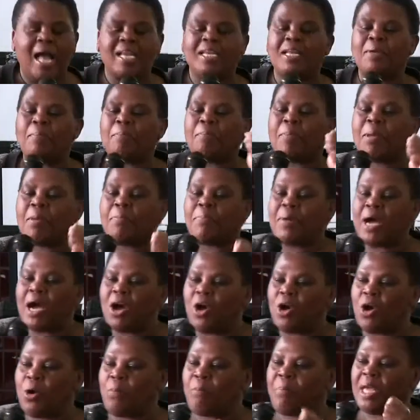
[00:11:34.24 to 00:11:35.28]
And the people
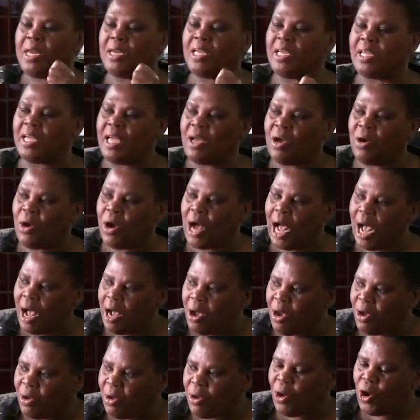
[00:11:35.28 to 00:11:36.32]
are opening
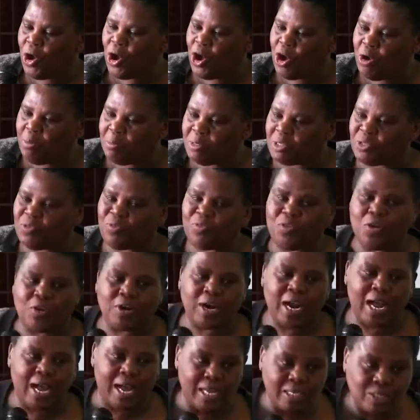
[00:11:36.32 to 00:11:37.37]
our homes for
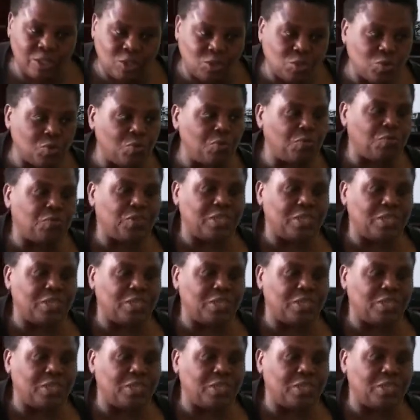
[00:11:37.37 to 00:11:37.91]
us to